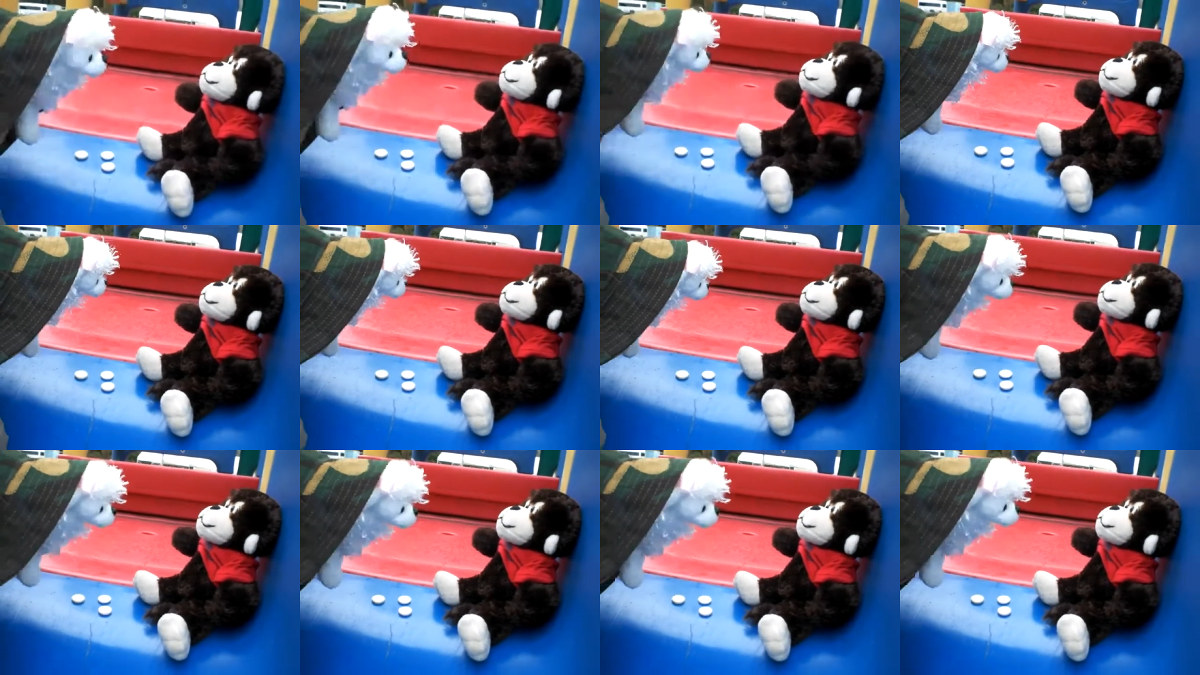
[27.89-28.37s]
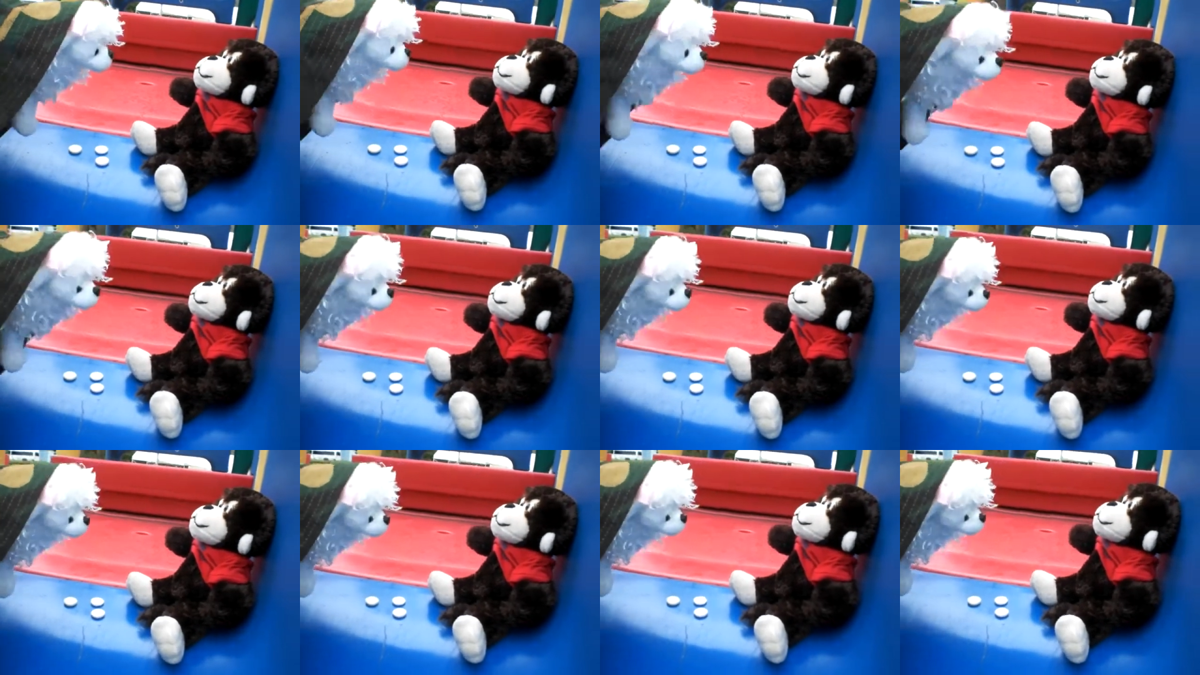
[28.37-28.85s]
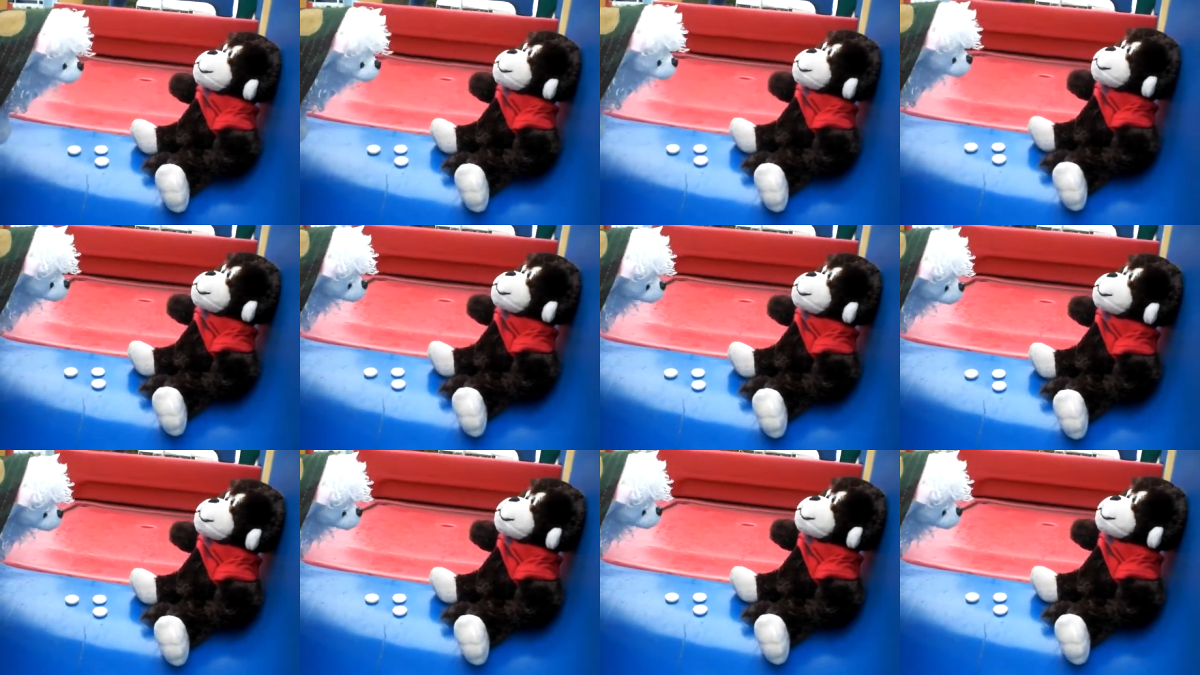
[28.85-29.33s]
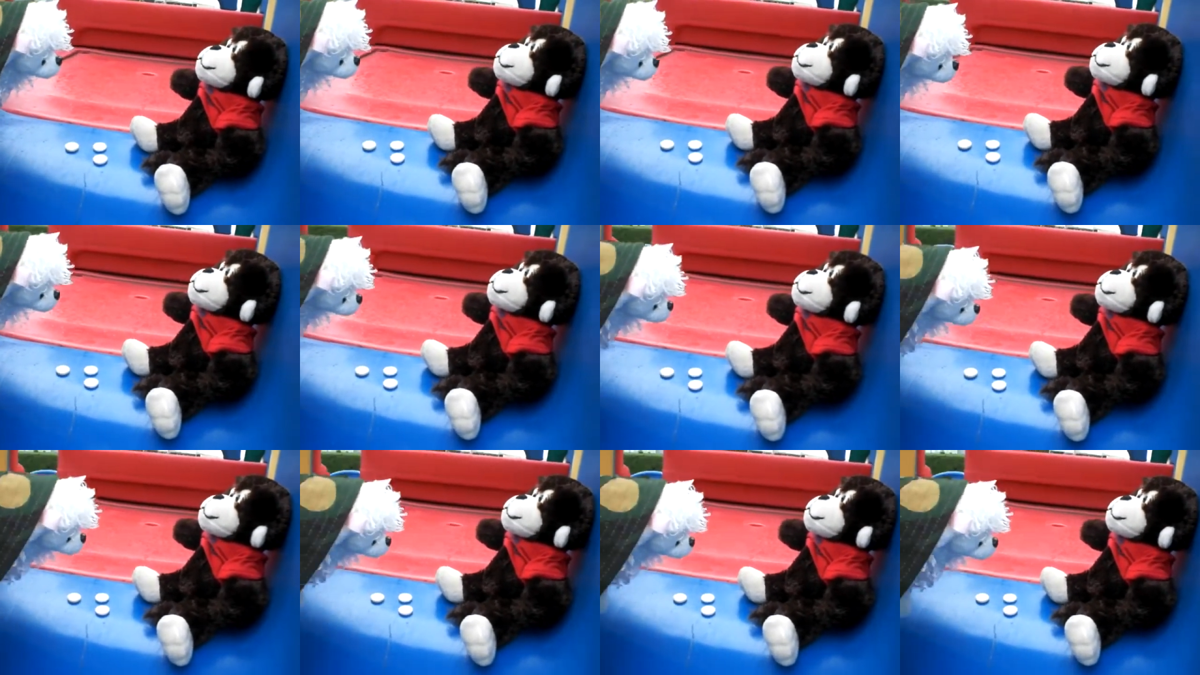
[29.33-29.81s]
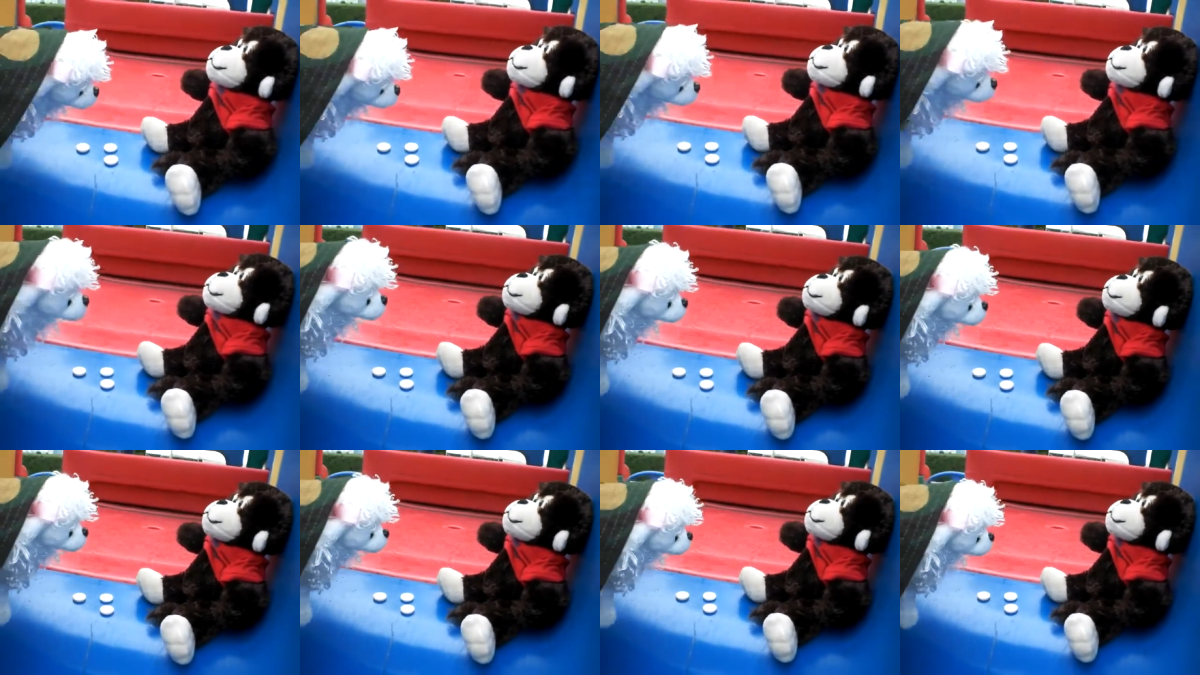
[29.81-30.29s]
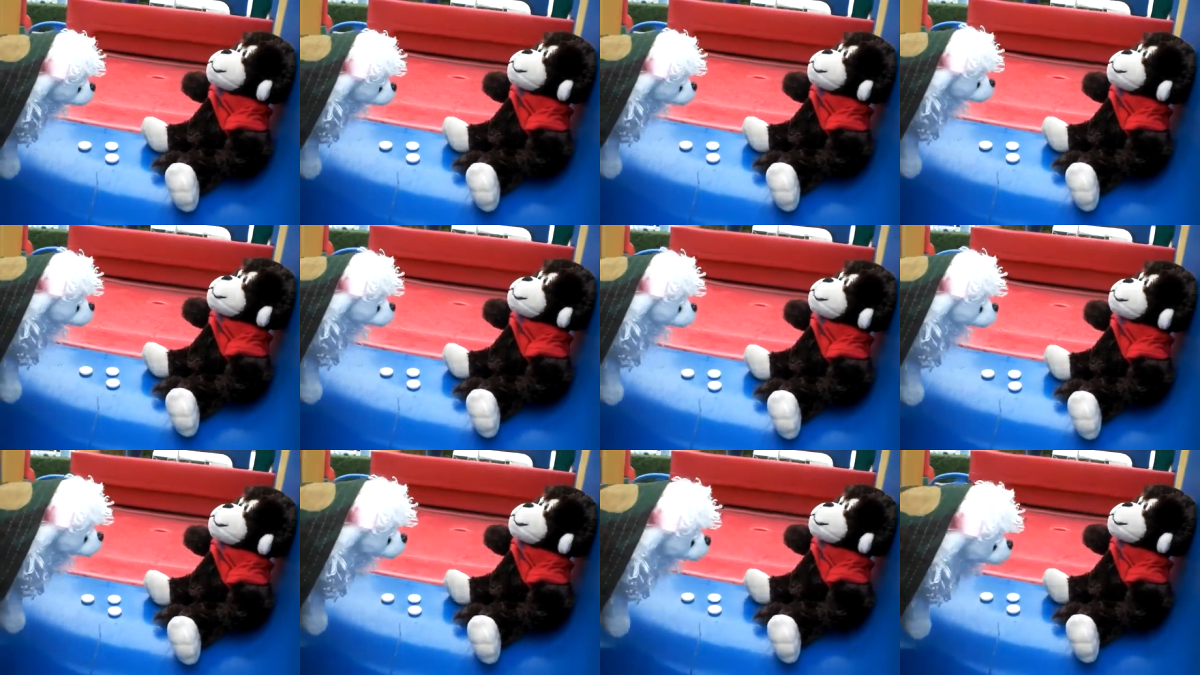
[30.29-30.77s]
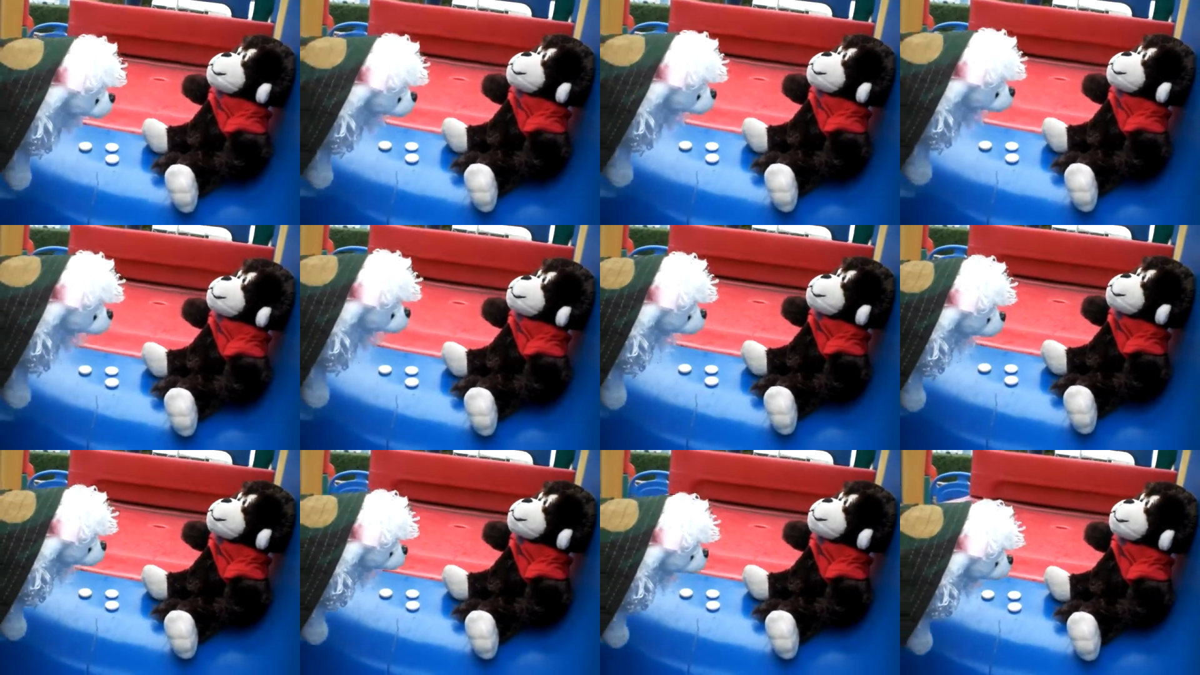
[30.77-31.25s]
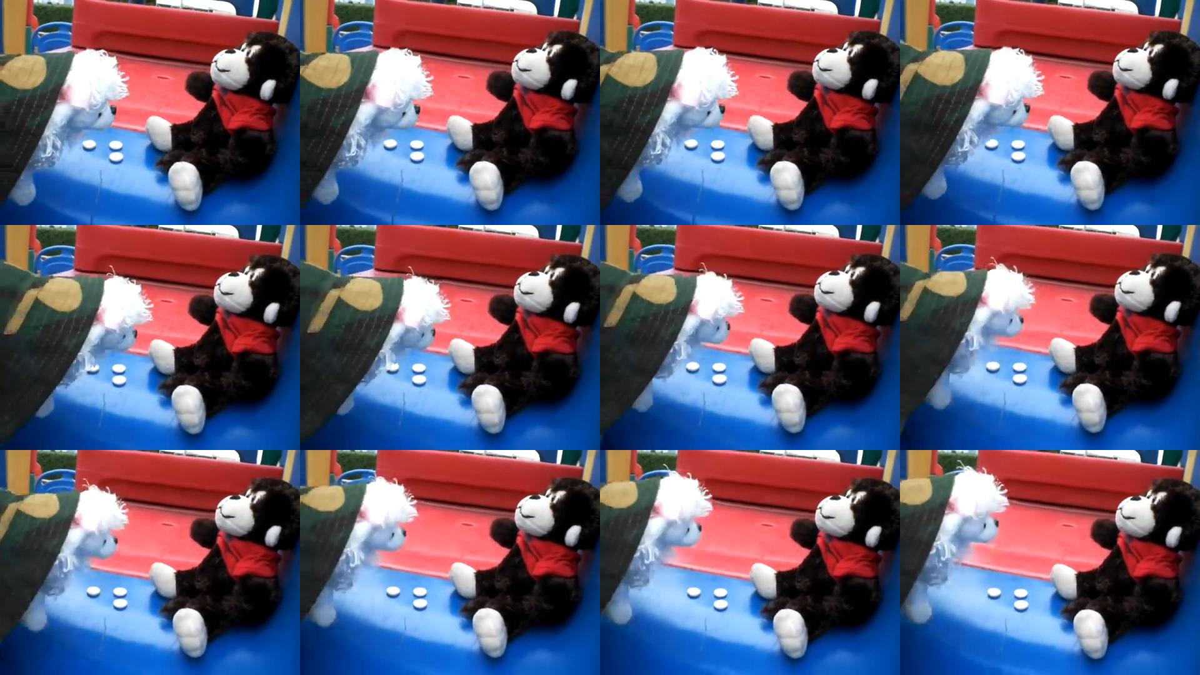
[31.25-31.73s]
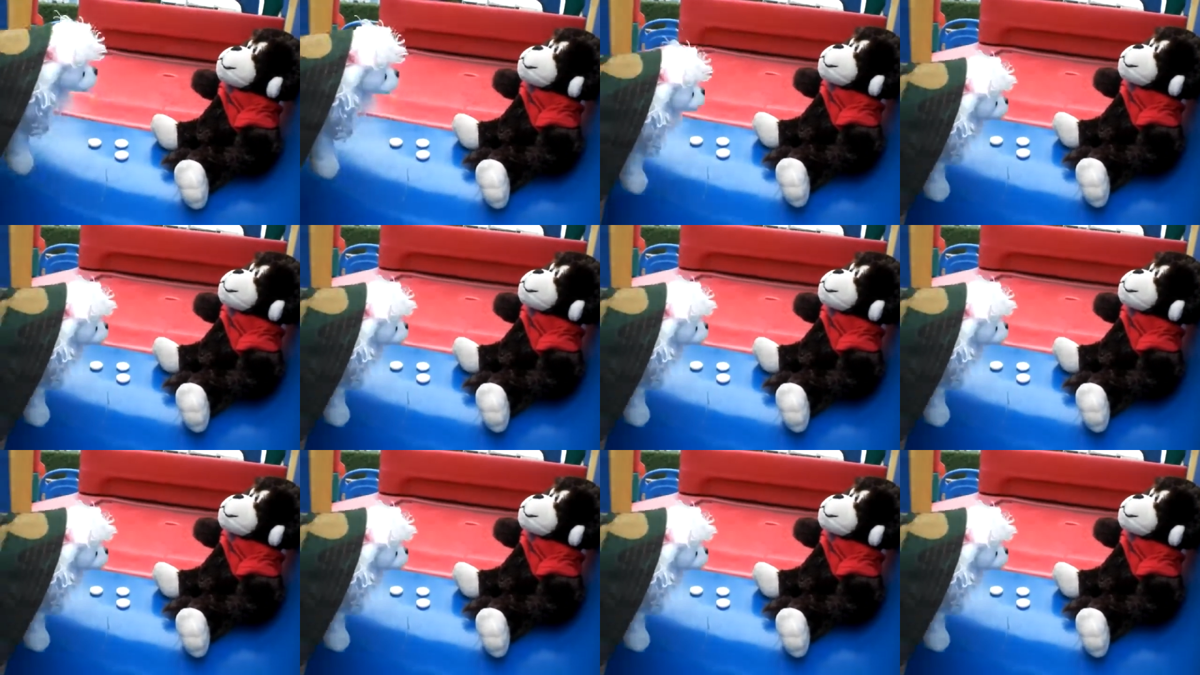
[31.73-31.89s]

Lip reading: (no speaker visible)